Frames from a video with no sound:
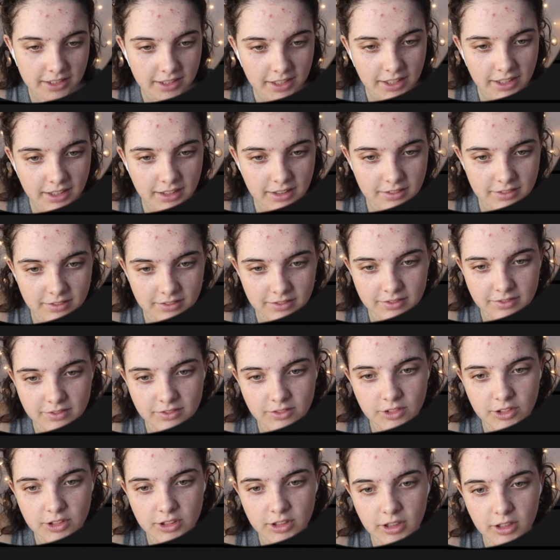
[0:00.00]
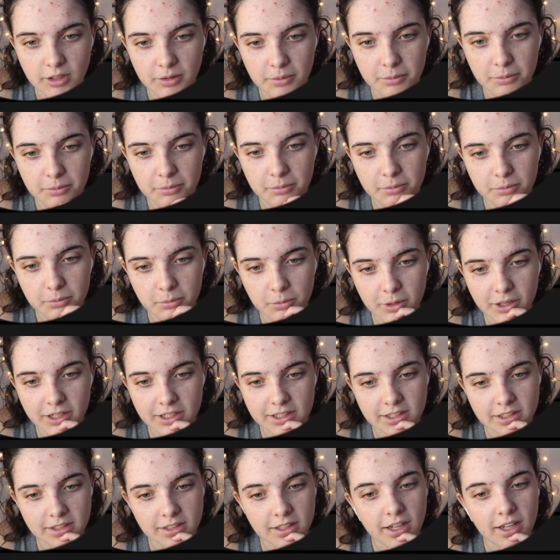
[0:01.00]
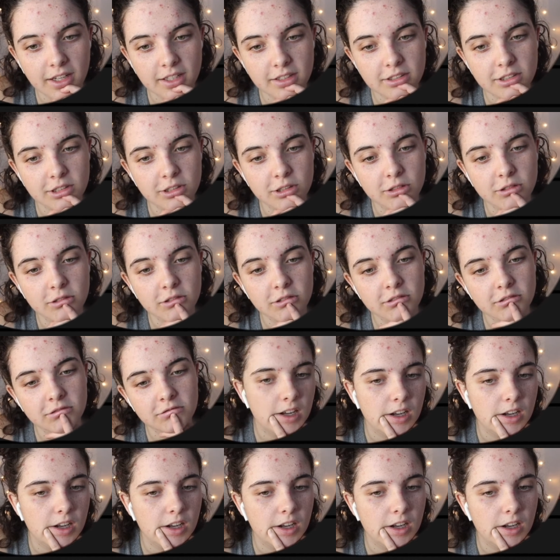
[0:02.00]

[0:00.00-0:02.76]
kind of dumb way to die too.